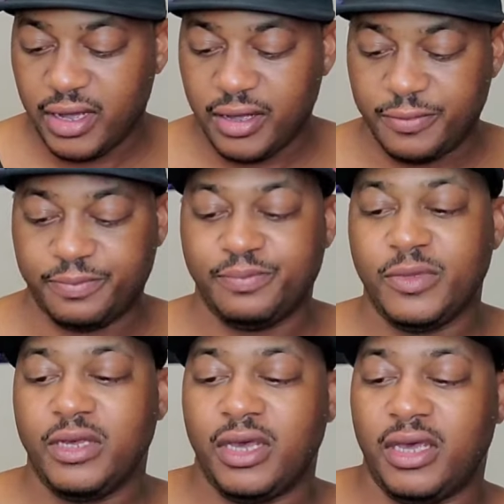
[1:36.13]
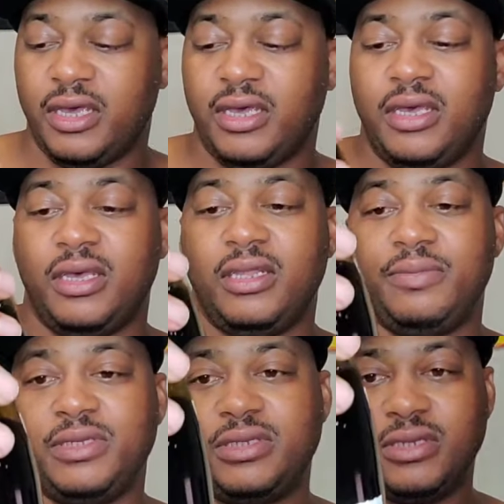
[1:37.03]
And
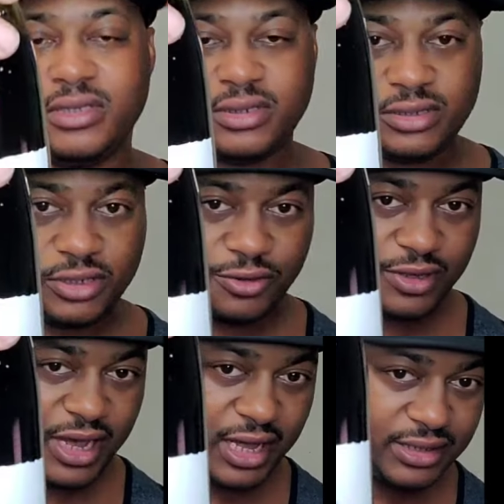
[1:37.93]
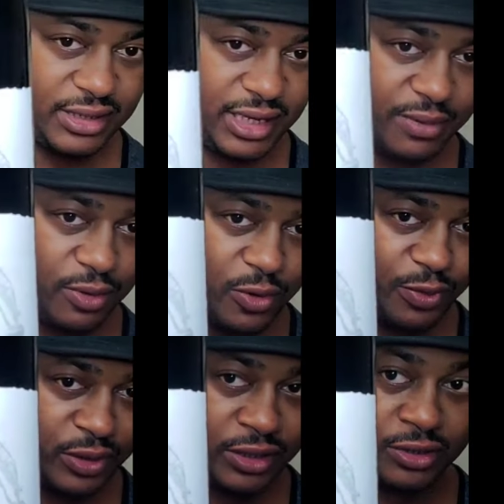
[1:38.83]
let me see, show you that label.
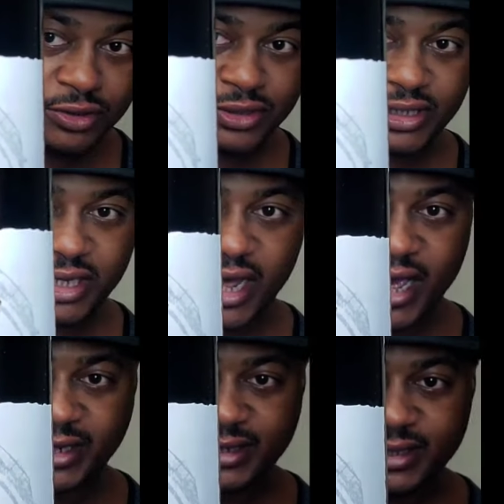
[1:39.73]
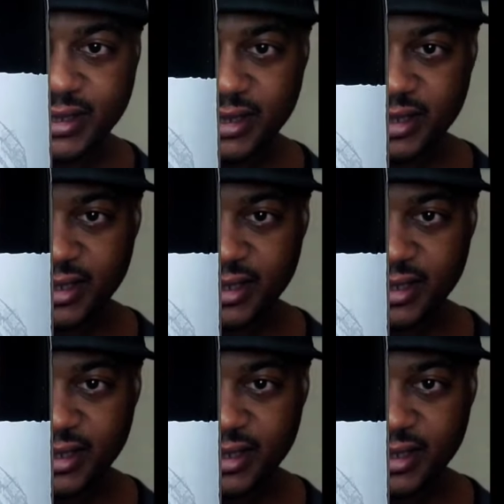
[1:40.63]
Hopefully you can see that.